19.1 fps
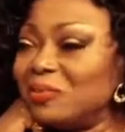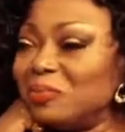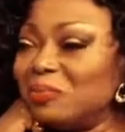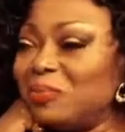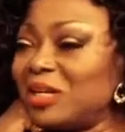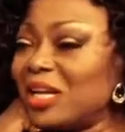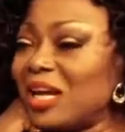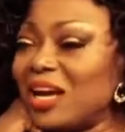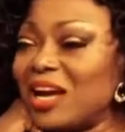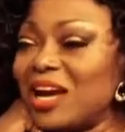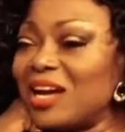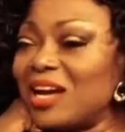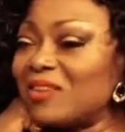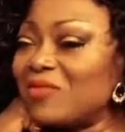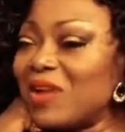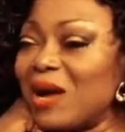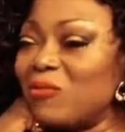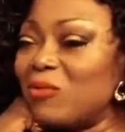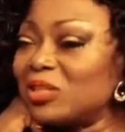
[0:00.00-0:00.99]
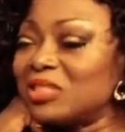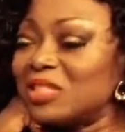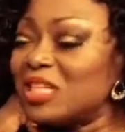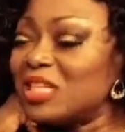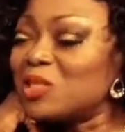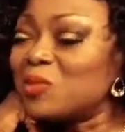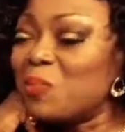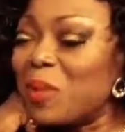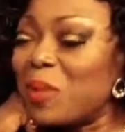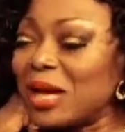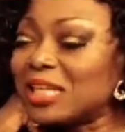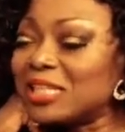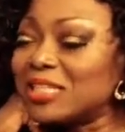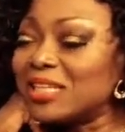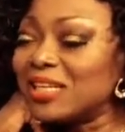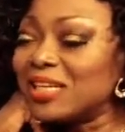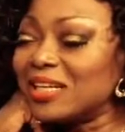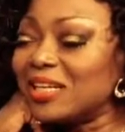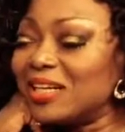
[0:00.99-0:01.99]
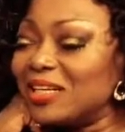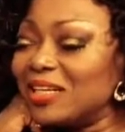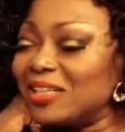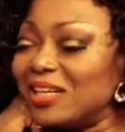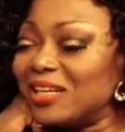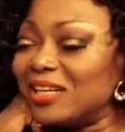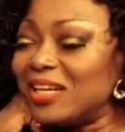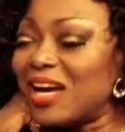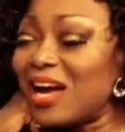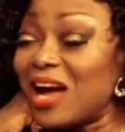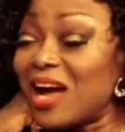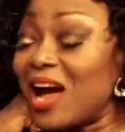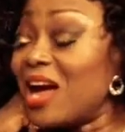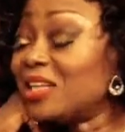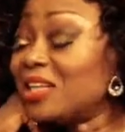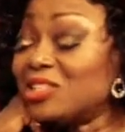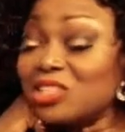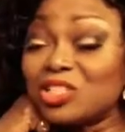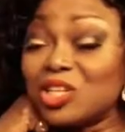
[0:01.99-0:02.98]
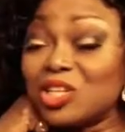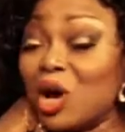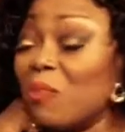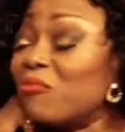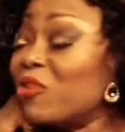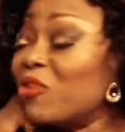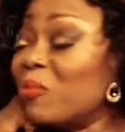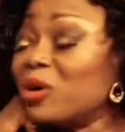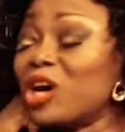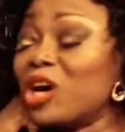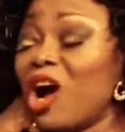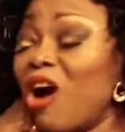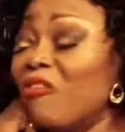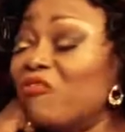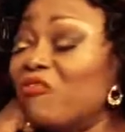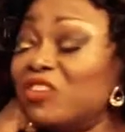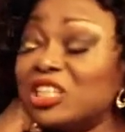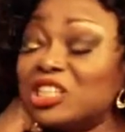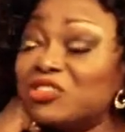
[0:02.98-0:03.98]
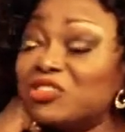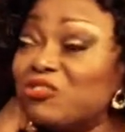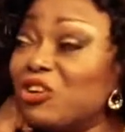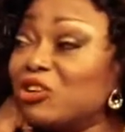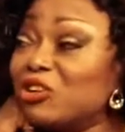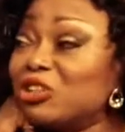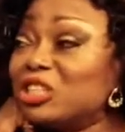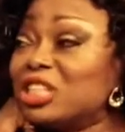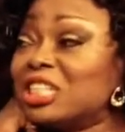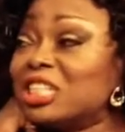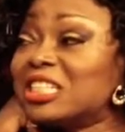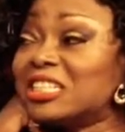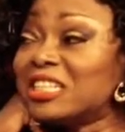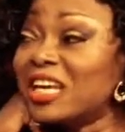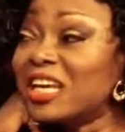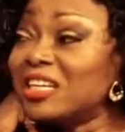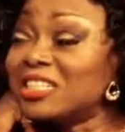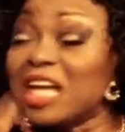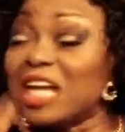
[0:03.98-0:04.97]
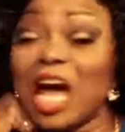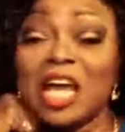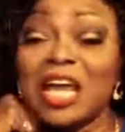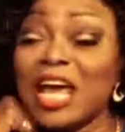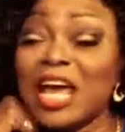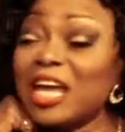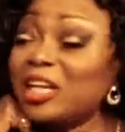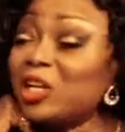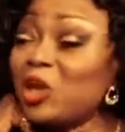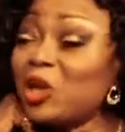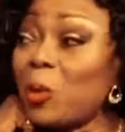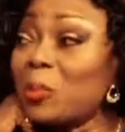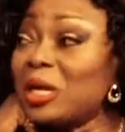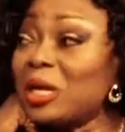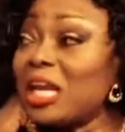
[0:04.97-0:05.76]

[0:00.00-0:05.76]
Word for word: but I, I, I wasn't expecting I just come from a convent, for goodness sake, and I ended up in